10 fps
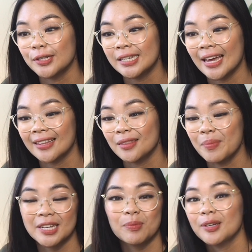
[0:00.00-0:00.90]
to get the
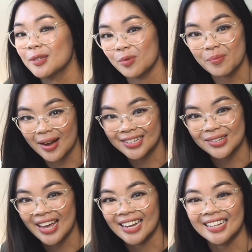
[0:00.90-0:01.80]
best possible marks
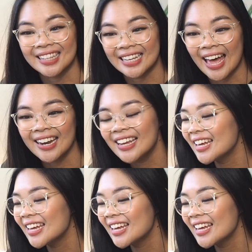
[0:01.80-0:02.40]
you can in the GAT.